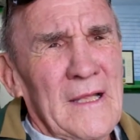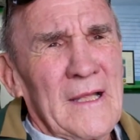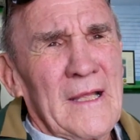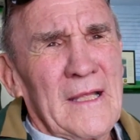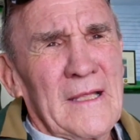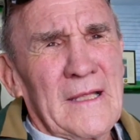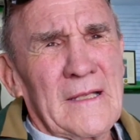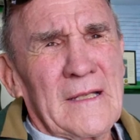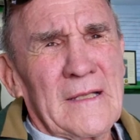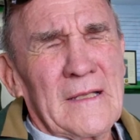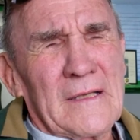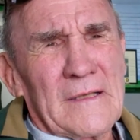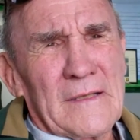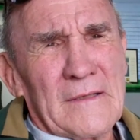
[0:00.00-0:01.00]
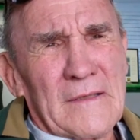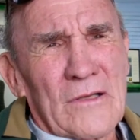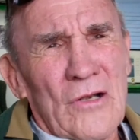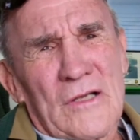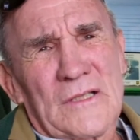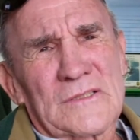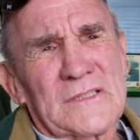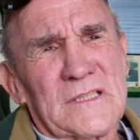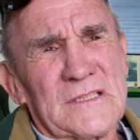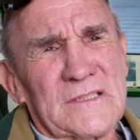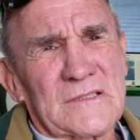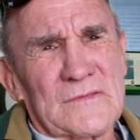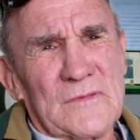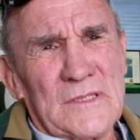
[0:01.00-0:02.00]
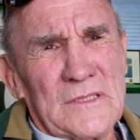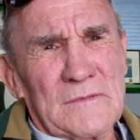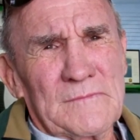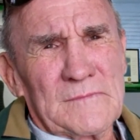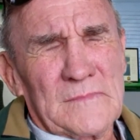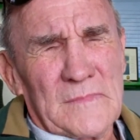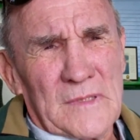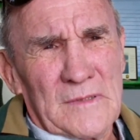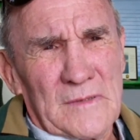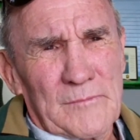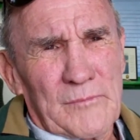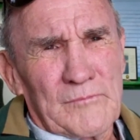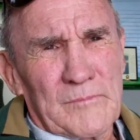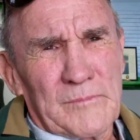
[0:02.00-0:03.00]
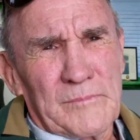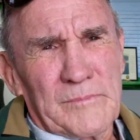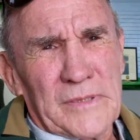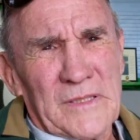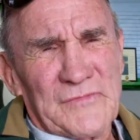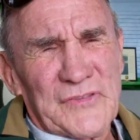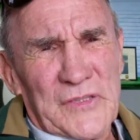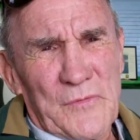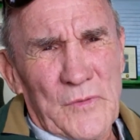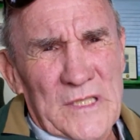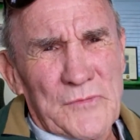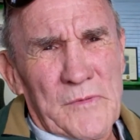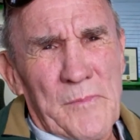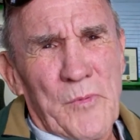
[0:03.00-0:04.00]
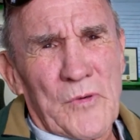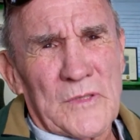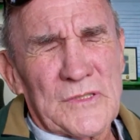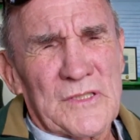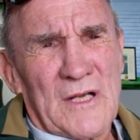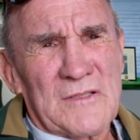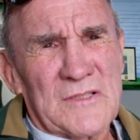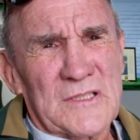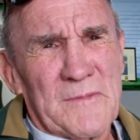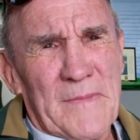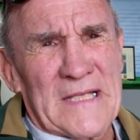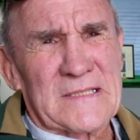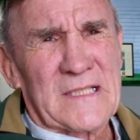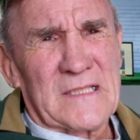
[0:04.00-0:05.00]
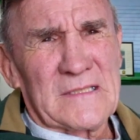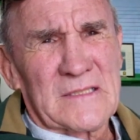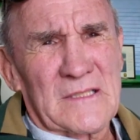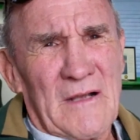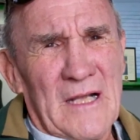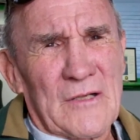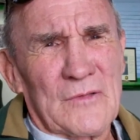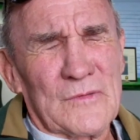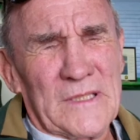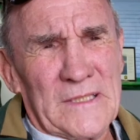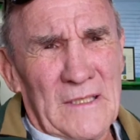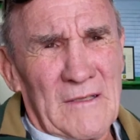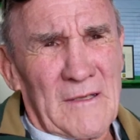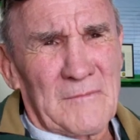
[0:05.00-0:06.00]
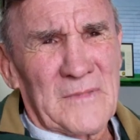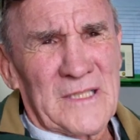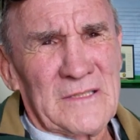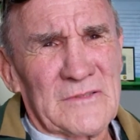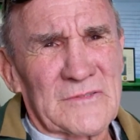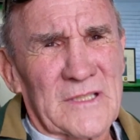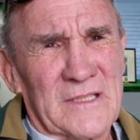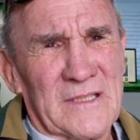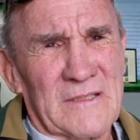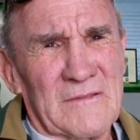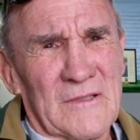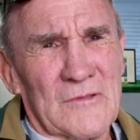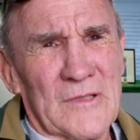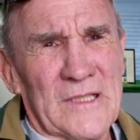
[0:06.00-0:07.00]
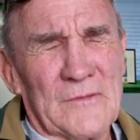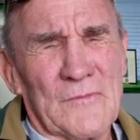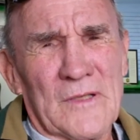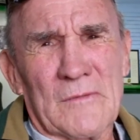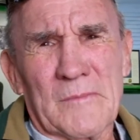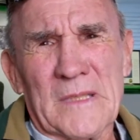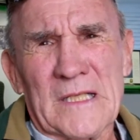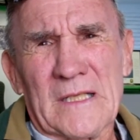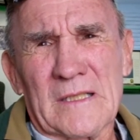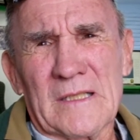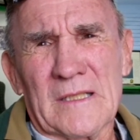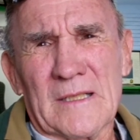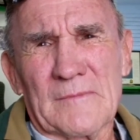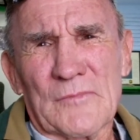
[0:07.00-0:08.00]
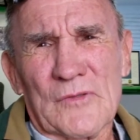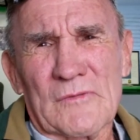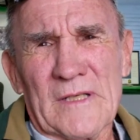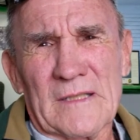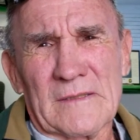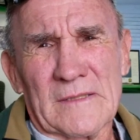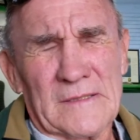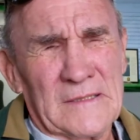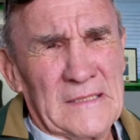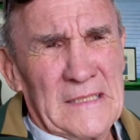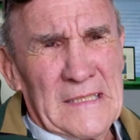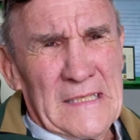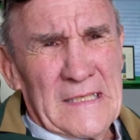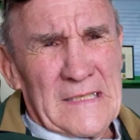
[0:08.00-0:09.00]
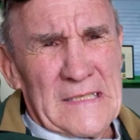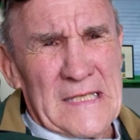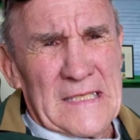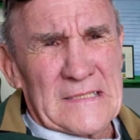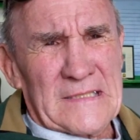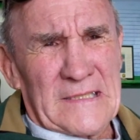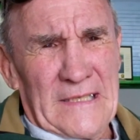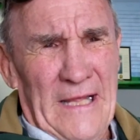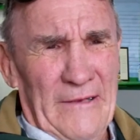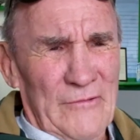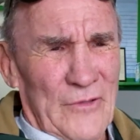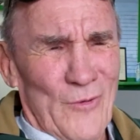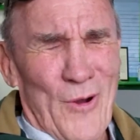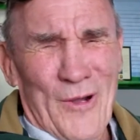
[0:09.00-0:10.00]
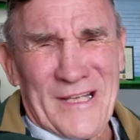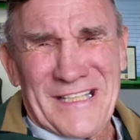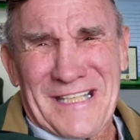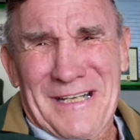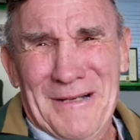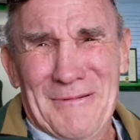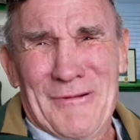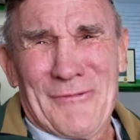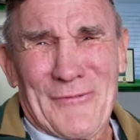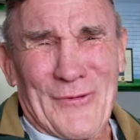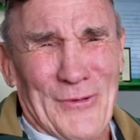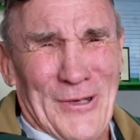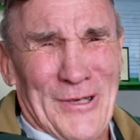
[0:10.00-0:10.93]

And the clerk says, PFC West reports Sergeant Szymanski. So I go in, lock my heels together, grin real big. He comes around the desk, and I don't know what he's coming for.